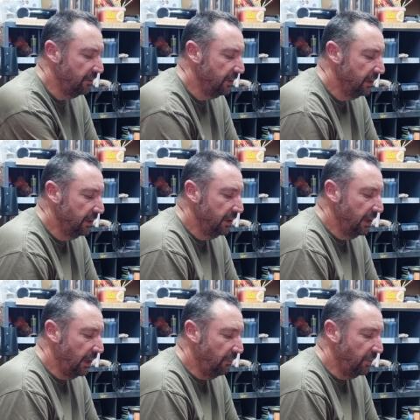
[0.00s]
now.
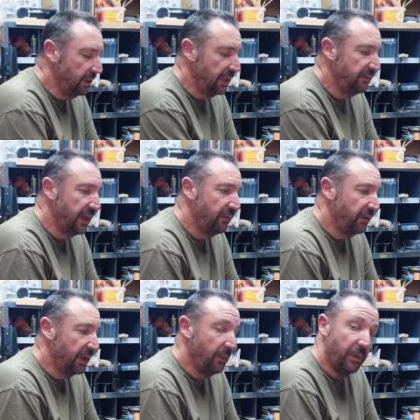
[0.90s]
Um, we'll leave
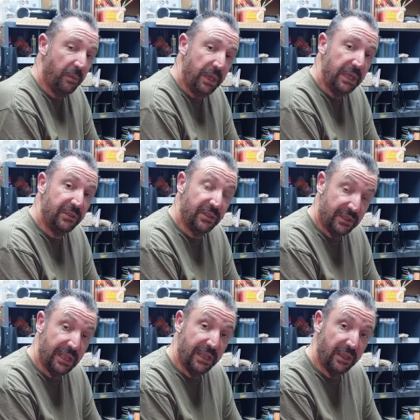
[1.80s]
that for a couple of minutes
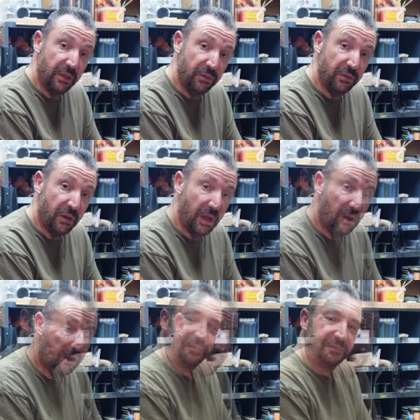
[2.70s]
just to let the glue
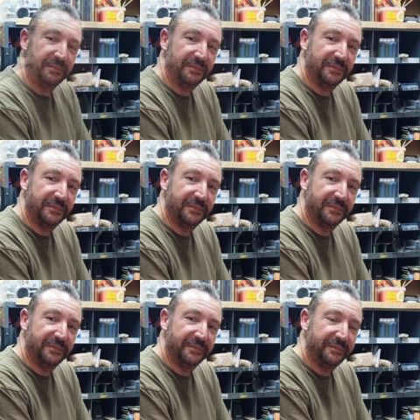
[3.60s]
dry off.
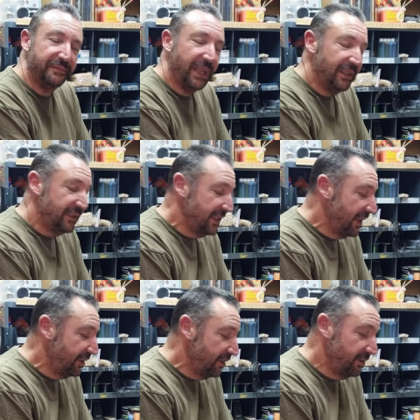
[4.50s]
So
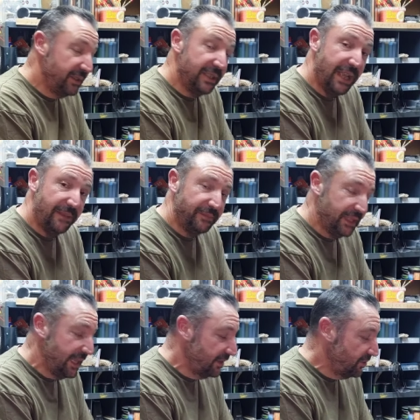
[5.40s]
now the glue's set,
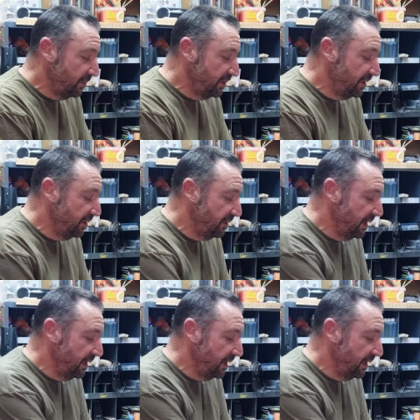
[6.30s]
the next job to